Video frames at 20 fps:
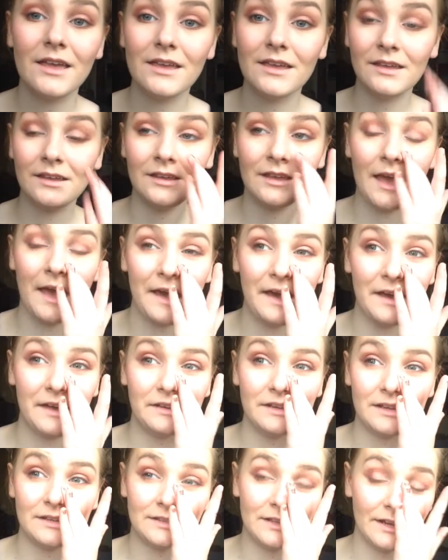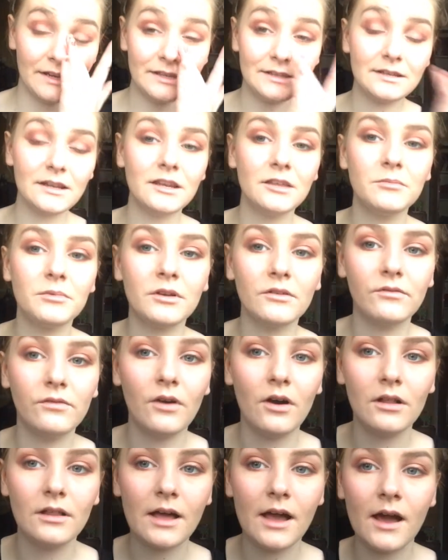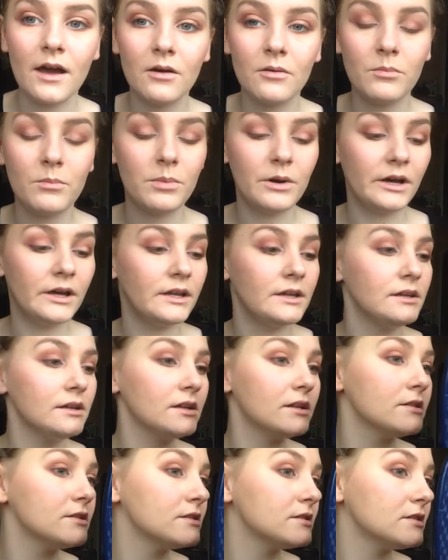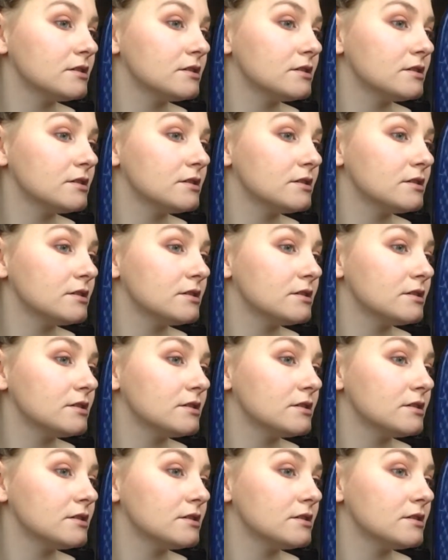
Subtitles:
It had a tiny bit of fallout, but it's